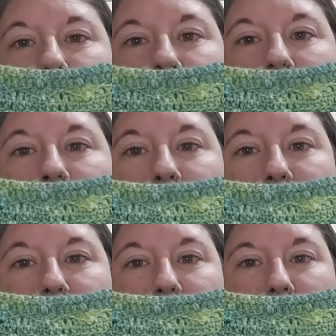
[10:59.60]
kind
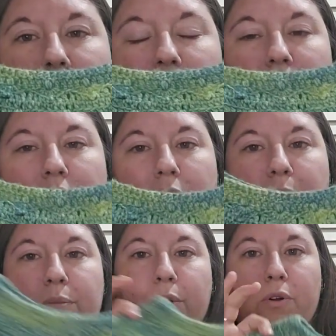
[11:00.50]
of
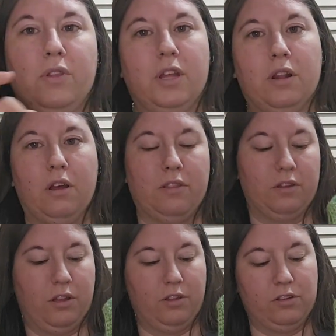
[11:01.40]
pull in all the
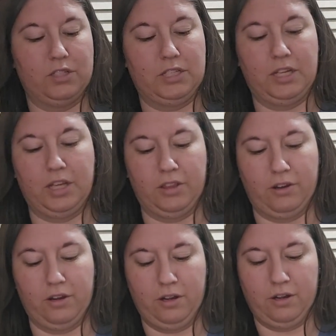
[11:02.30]
colors
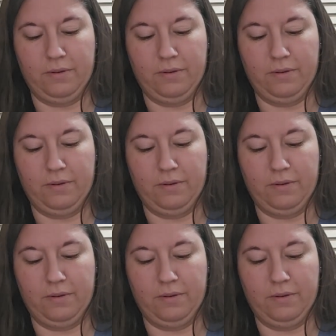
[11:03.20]
together.